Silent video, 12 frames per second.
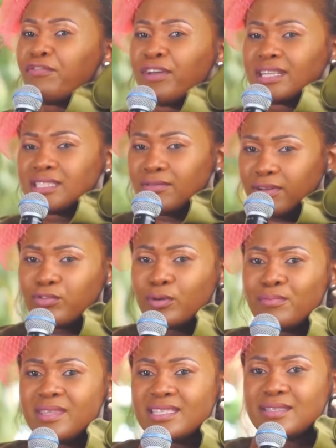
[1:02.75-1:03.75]
own
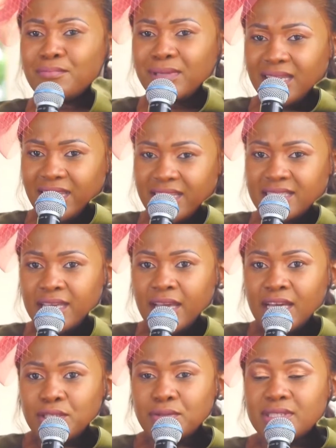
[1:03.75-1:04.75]
houses, they
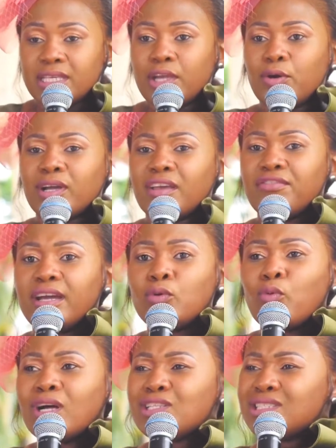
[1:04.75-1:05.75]
own property